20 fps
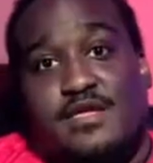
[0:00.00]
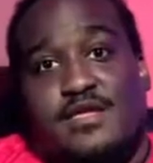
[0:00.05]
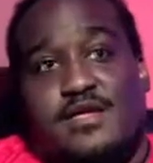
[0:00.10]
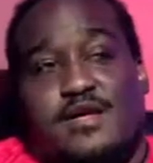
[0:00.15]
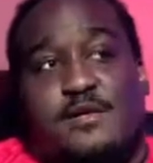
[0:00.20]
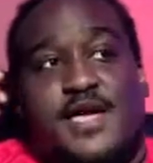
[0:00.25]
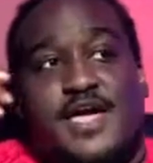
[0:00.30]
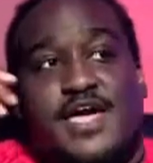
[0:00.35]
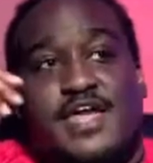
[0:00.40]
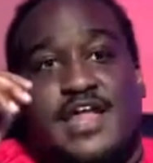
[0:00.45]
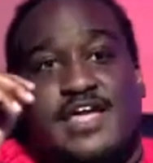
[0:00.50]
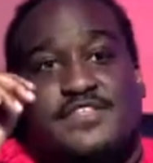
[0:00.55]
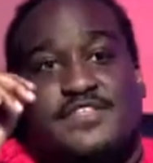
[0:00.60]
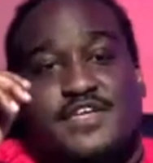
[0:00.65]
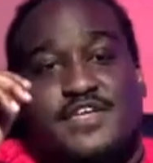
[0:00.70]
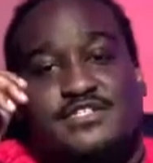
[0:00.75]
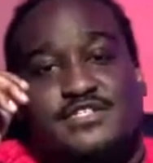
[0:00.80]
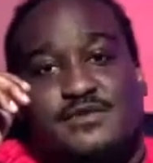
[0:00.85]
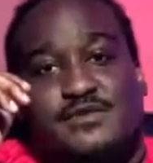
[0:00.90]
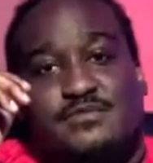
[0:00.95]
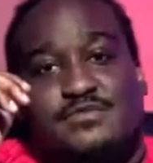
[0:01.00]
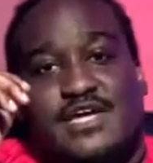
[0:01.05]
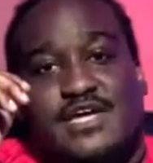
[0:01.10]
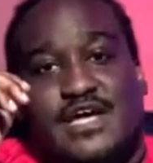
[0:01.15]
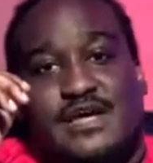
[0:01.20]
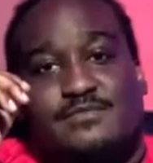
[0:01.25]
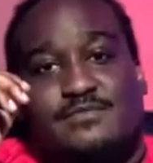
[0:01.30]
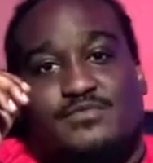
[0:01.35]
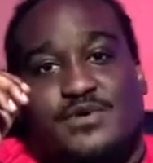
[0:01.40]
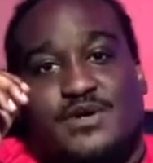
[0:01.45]
And I think
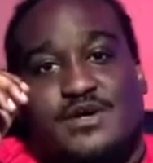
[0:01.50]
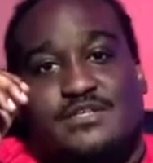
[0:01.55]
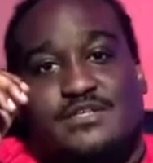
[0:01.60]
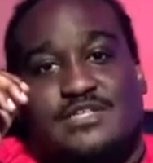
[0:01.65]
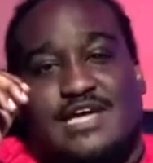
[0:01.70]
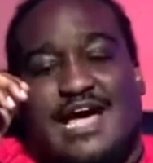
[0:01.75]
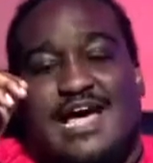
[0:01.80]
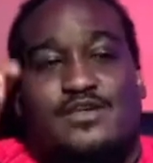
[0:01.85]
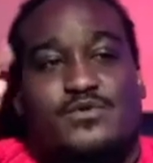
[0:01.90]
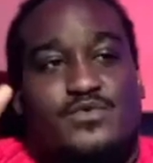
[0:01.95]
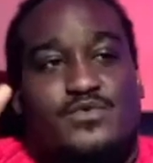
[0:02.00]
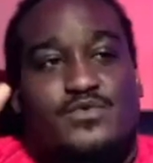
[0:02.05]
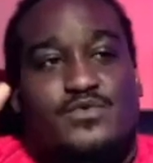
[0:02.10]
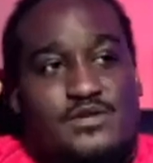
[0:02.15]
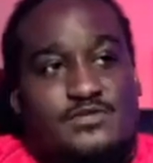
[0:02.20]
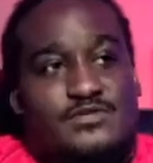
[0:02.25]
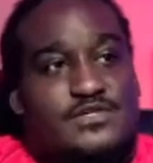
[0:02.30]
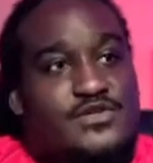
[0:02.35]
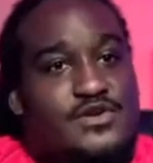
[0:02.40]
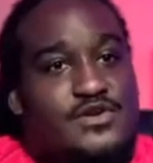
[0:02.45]
sometimes because Hollywood,